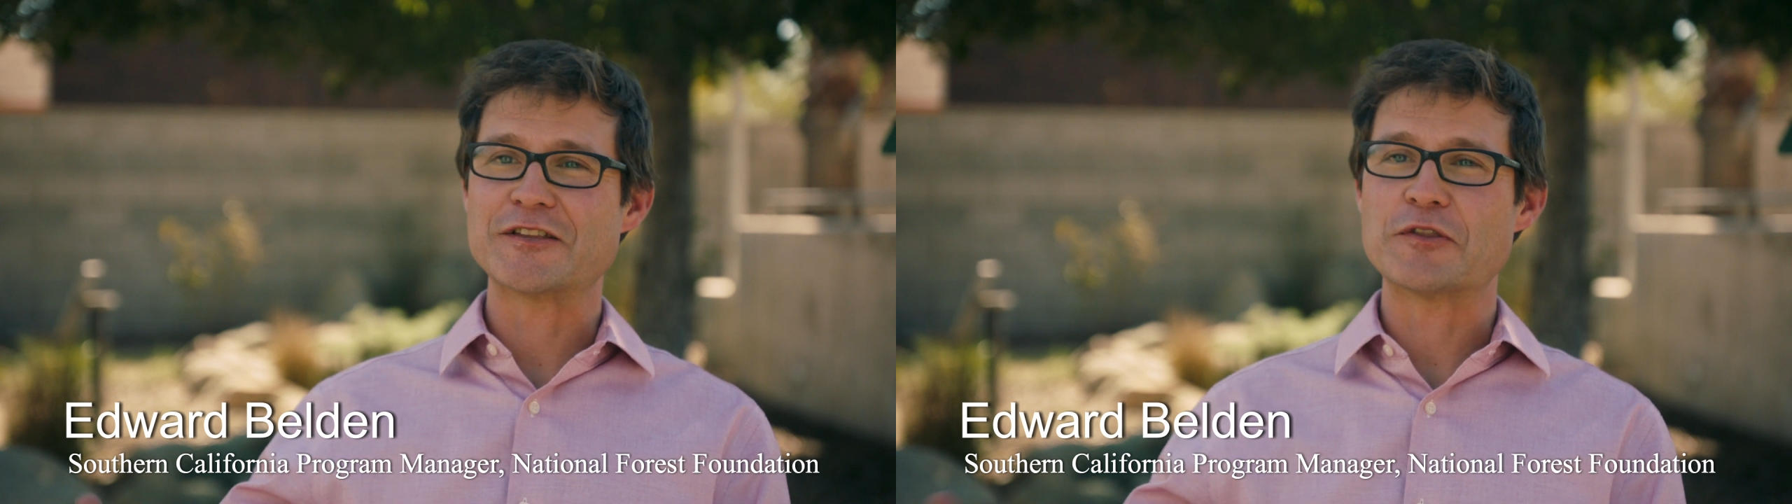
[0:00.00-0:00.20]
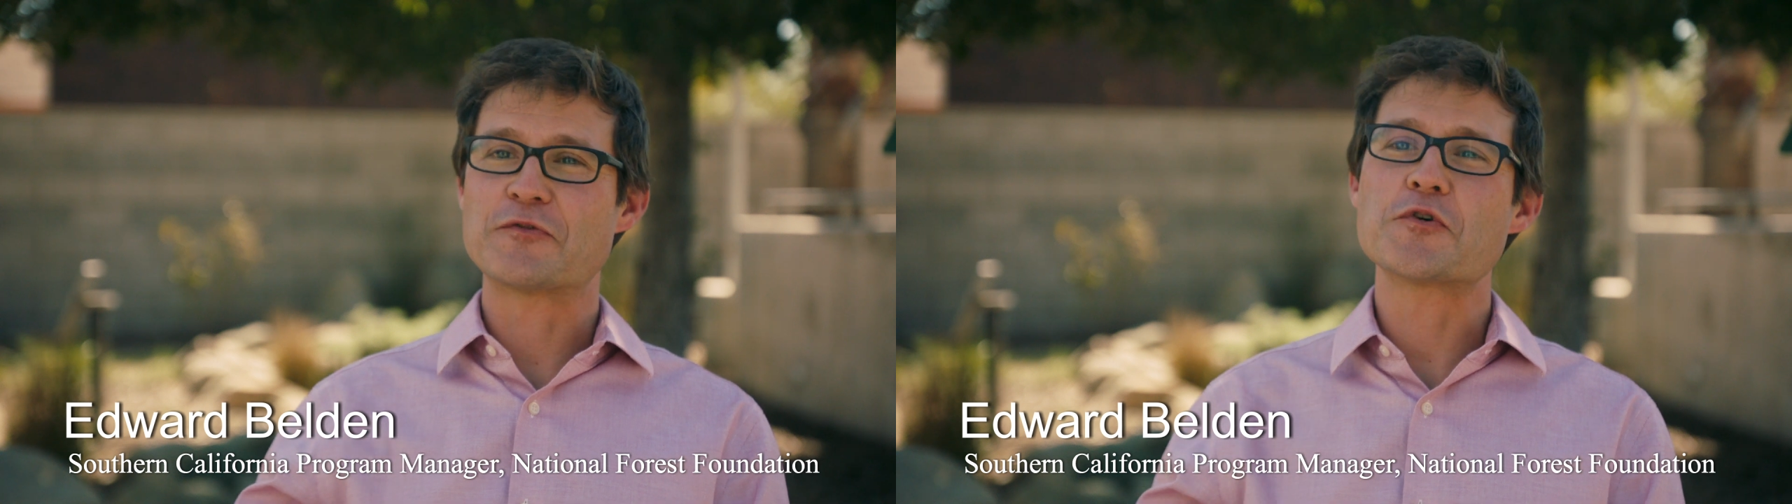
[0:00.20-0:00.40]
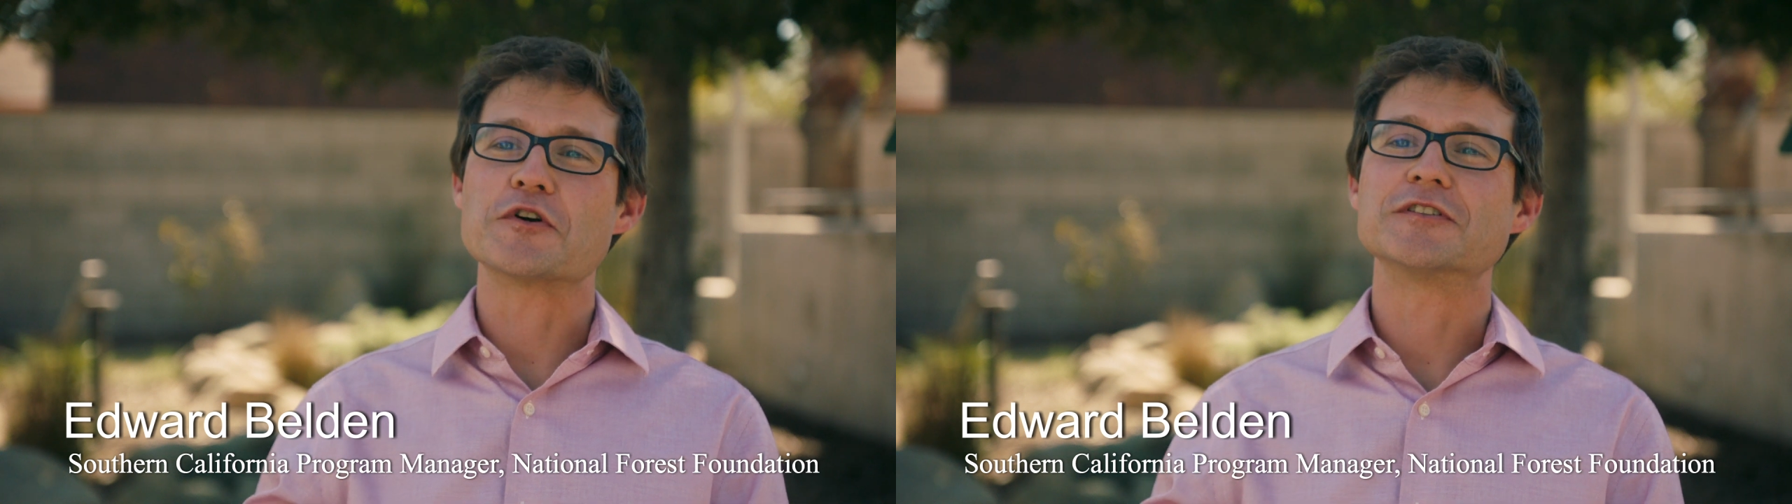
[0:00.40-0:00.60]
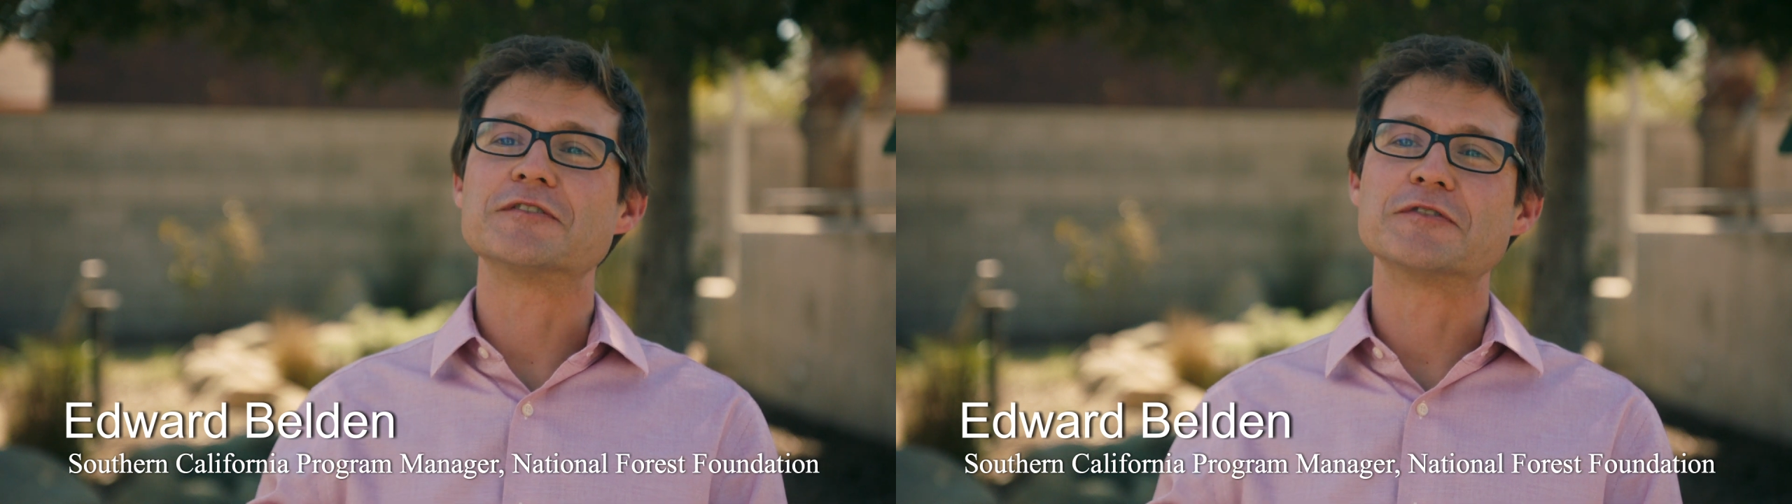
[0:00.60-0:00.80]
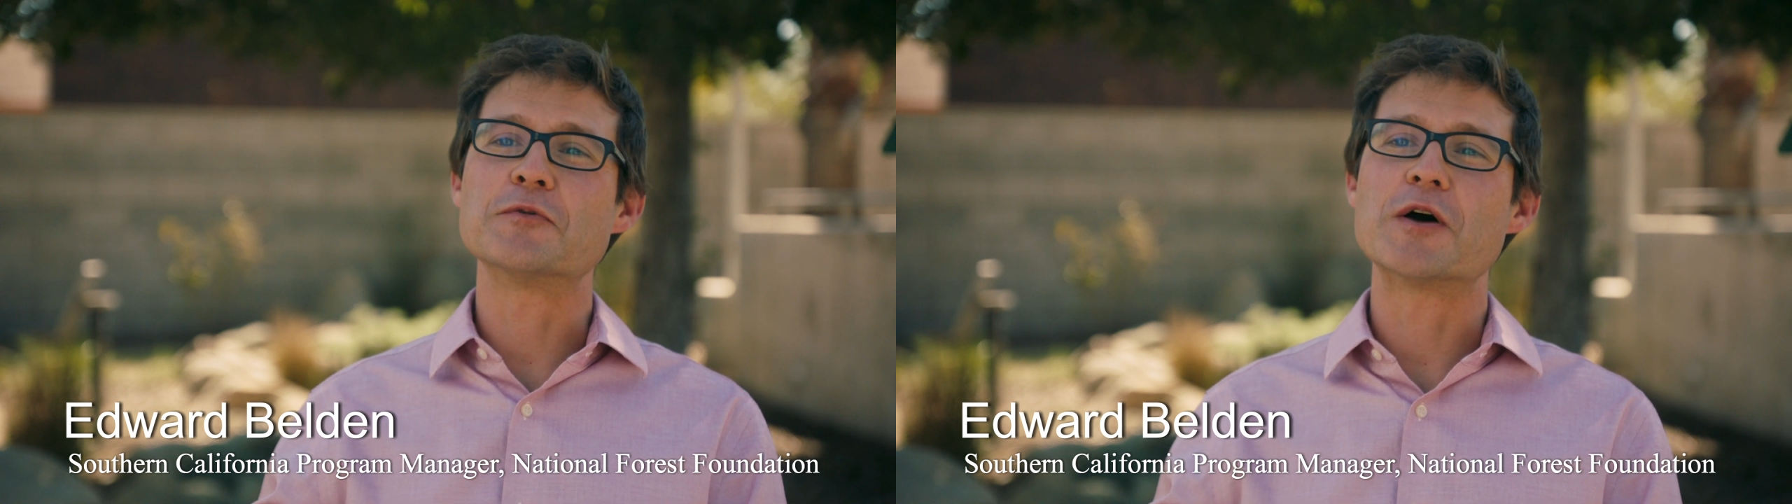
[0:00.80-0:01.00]
in the
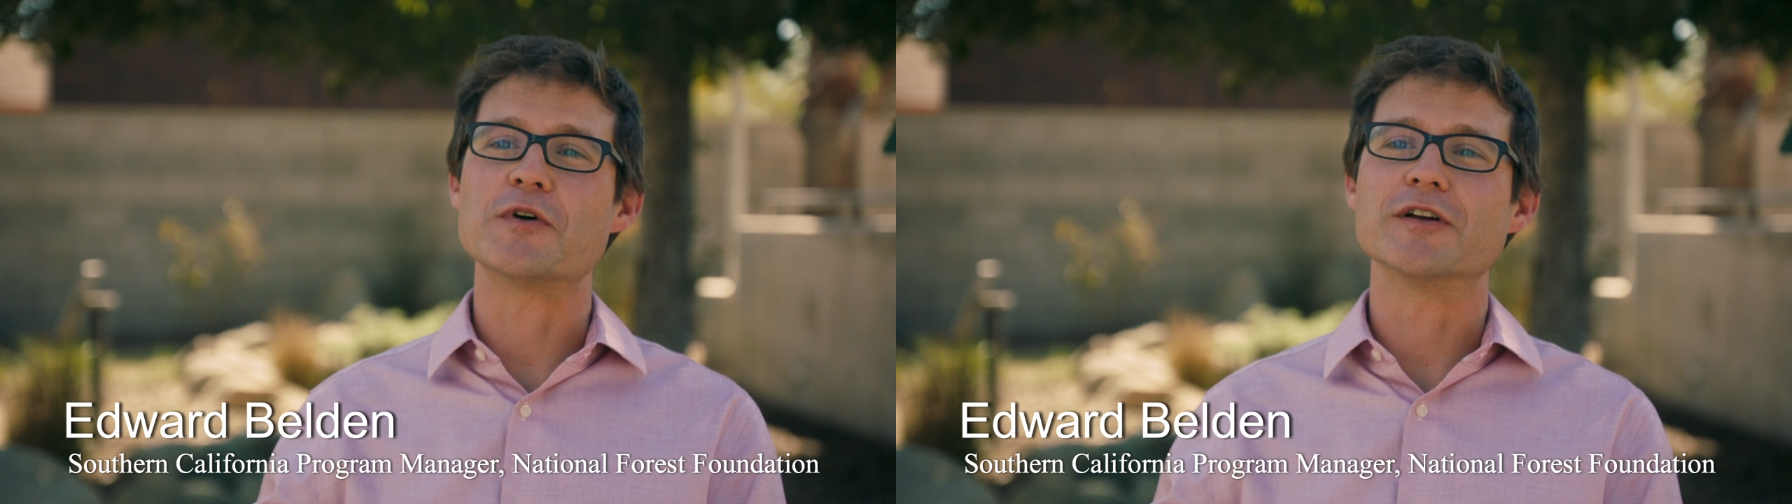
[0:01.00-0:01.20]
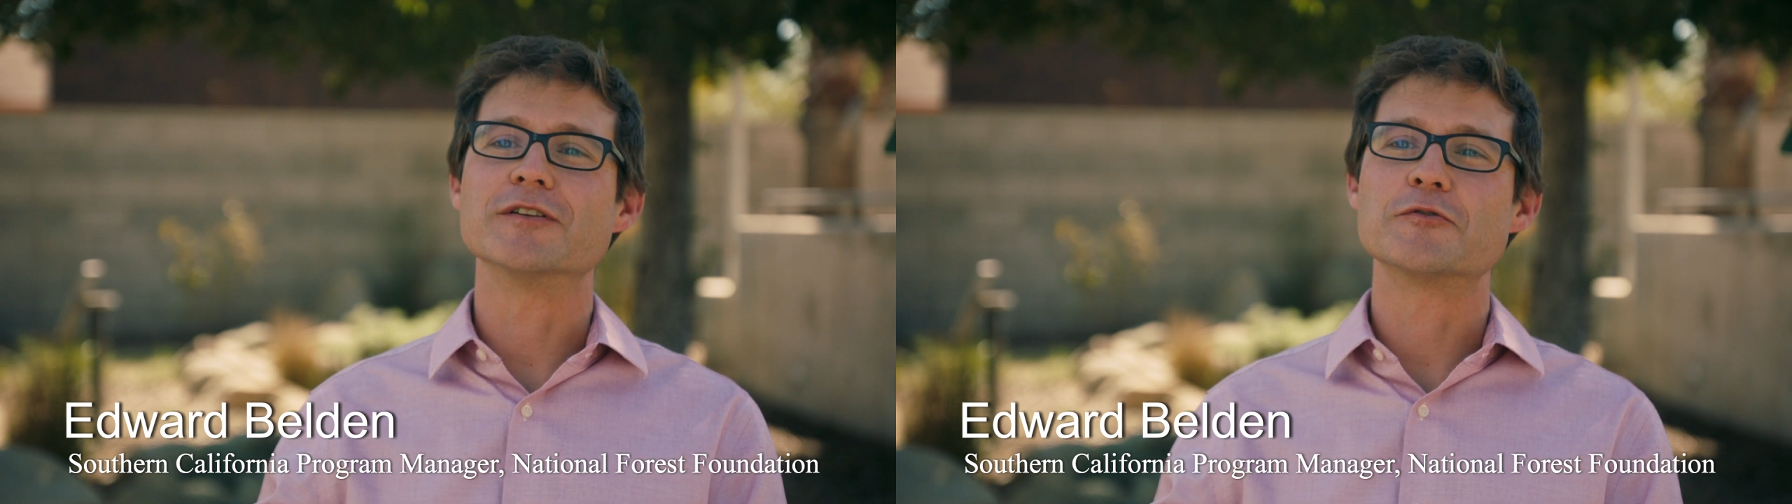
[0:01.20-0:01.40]
forest if you want one,